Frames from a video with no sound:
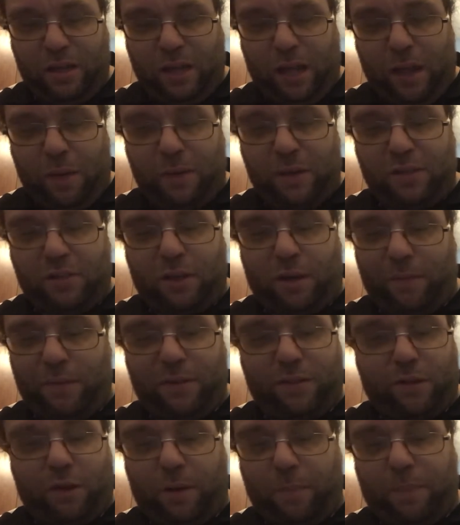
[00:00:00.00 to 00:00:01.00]
I mean, Tommy's
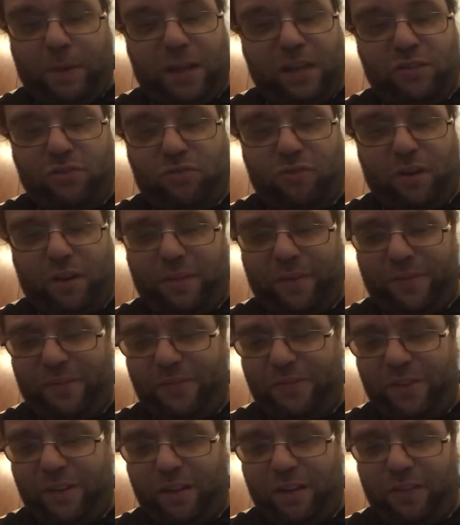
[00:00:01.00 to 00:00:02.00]
got a base strength of
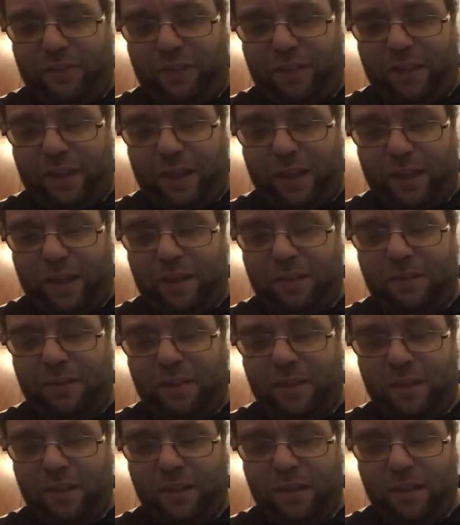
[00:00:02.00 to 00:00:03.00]
5 as it is.
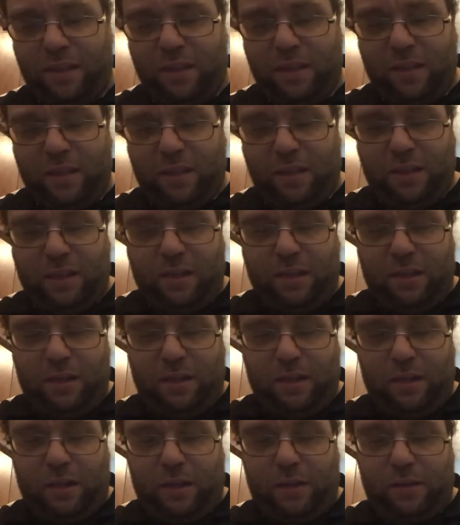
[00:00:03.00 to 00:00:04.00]

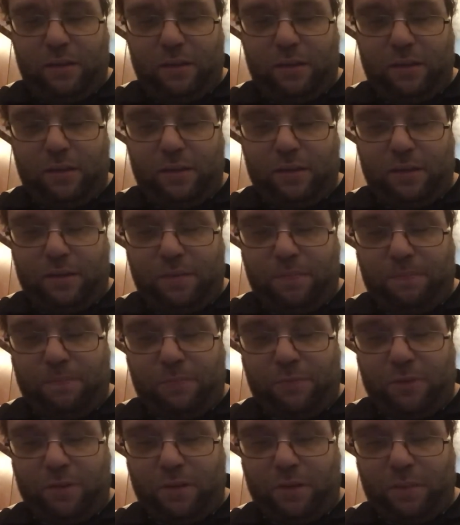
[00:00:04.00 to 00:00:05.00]
And the
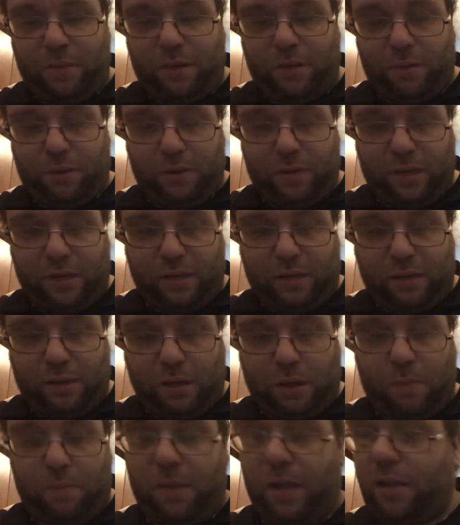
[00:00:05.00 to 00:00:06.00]
Tommy gun,
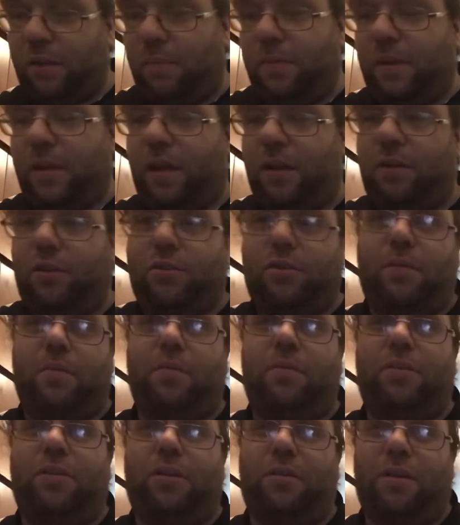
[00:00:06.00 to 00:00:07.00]
no, Michael McGunn, not Tommy
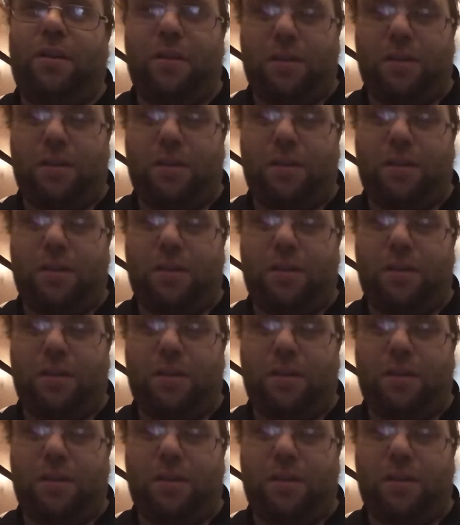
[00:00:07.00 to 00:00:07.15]
Muldoon.